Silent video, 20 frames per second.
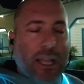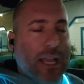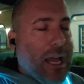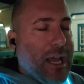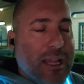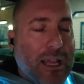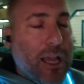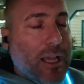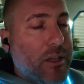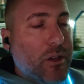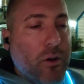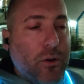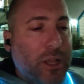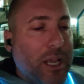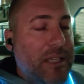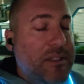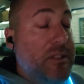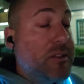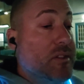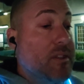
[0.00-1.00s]
I, I
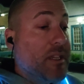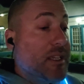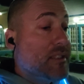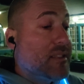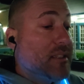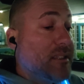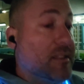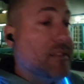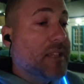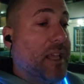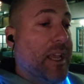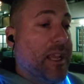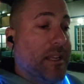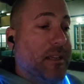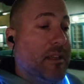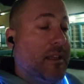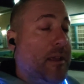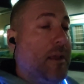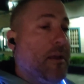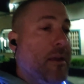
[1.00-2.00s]
know, guys, it's, it's
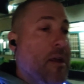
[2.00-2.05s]
insane.